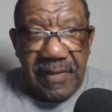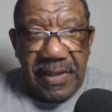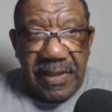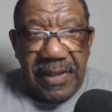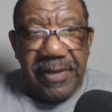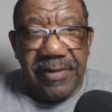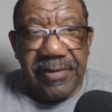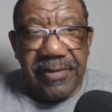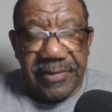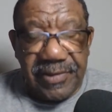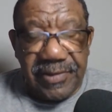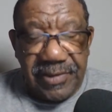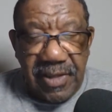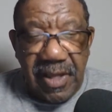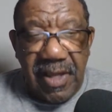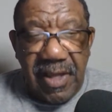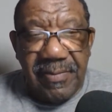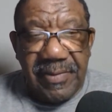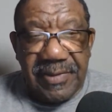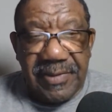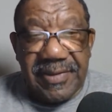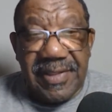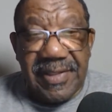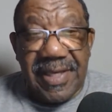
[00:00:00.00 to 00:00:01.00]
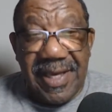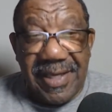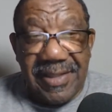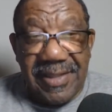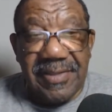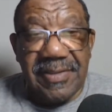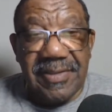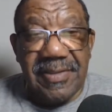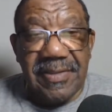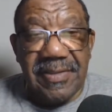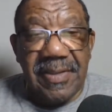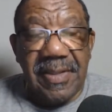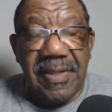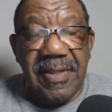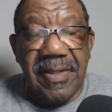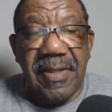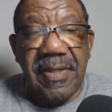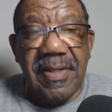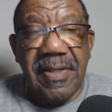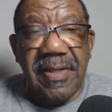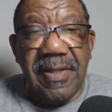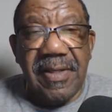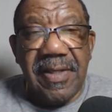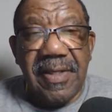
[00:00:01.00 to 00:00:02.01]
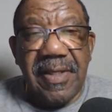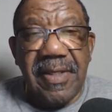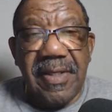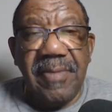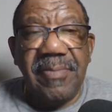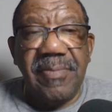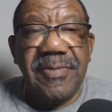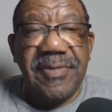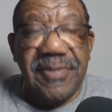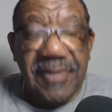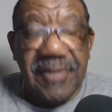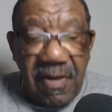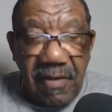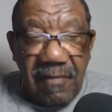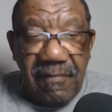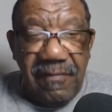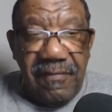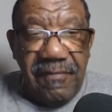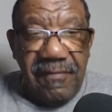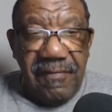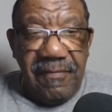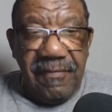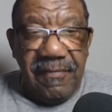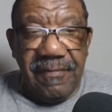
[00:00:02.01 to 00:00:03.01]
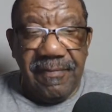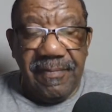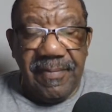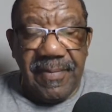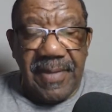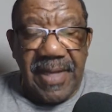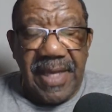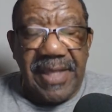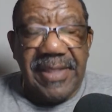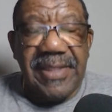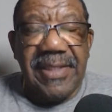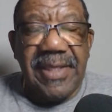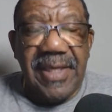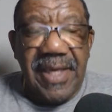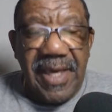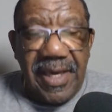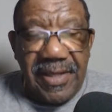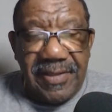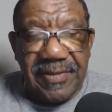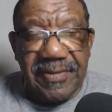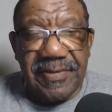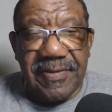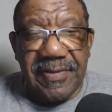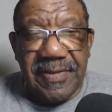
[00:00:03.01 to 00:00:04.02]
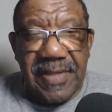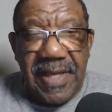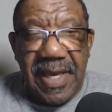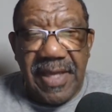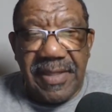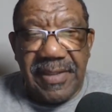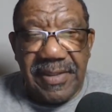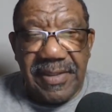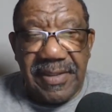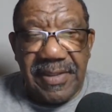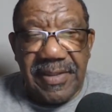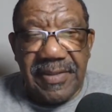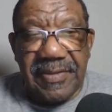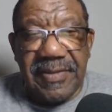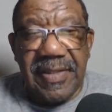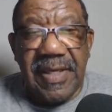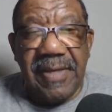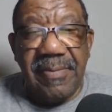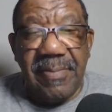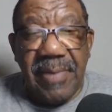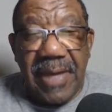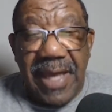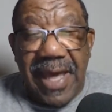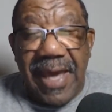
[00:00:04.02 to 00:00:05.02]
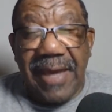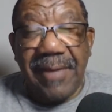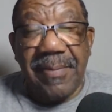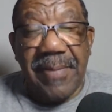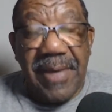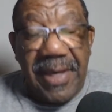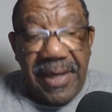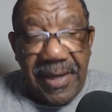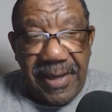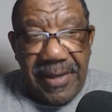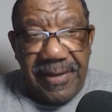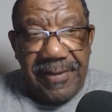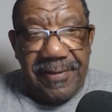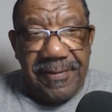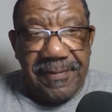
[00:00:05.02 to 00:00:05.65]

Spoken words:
Clarence Thomas hates himself, and he hates that he is a black man.